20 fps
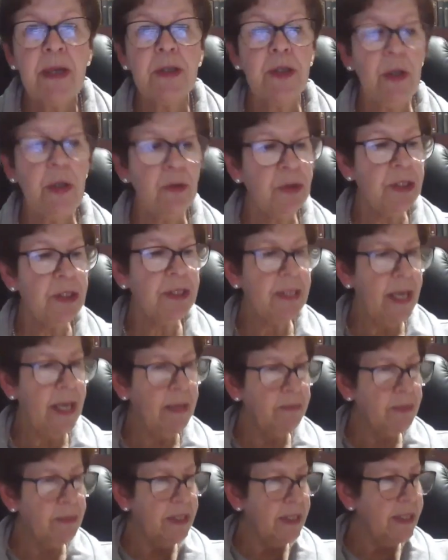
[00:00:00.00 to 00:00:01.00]
So
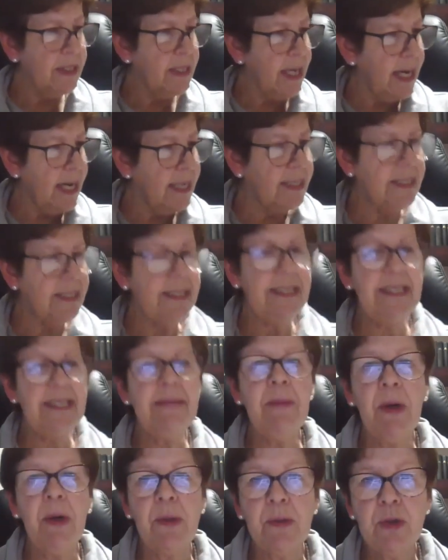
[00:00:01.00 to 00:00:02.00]
samedi and
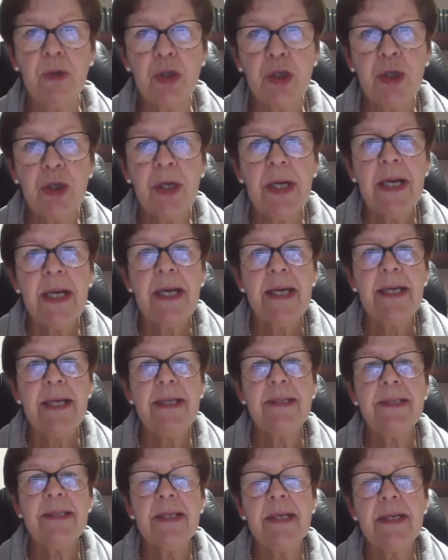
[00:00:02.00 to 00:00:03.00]
dimanche
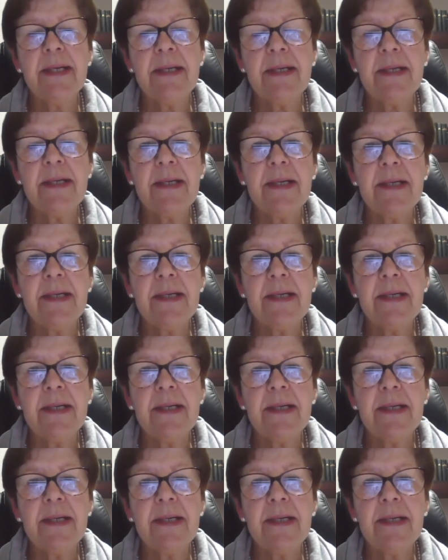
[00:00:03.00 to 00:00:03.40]
is uh,